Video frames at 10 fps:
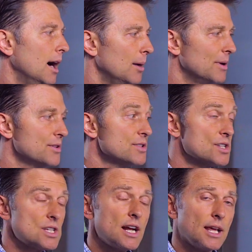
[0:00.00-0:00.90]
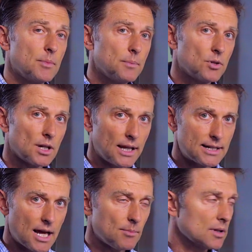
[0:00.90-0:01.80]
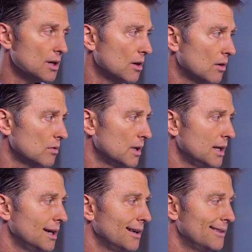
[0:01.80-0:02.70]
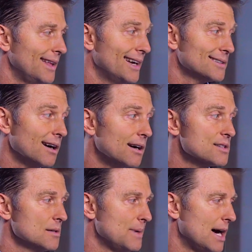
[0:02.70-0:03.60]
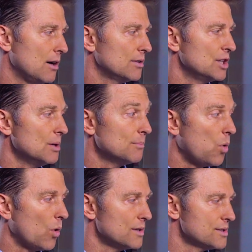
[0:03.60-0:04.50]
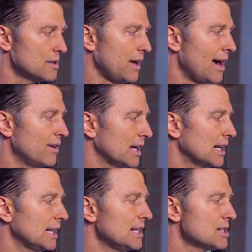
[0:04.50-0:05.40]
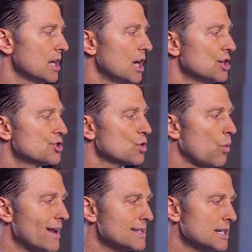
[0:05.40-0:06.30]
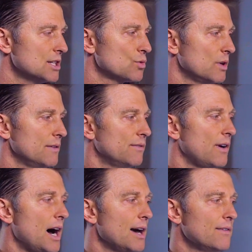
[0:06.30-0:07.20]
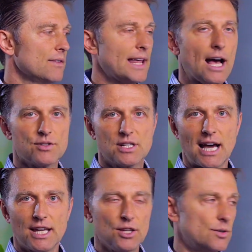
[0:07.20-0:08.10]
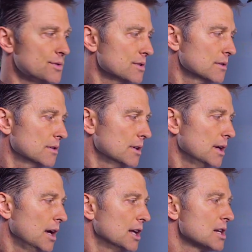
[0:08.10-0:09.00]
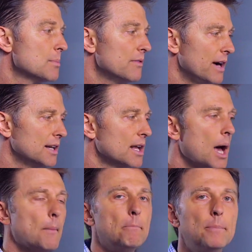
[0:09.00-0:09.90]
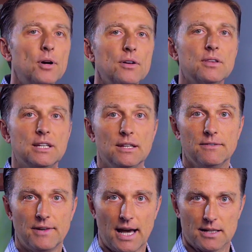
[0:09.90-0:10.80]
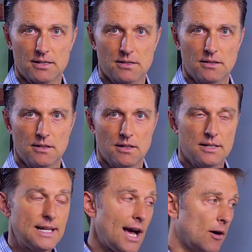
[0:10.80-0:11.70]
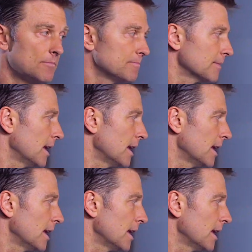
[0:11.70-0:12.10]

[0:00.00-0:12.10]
Uh, but there's a study, I'm going to put a link down below, that talks about the importance of having it at least 20 to 25,000 IUs to prevent birth defects. Now,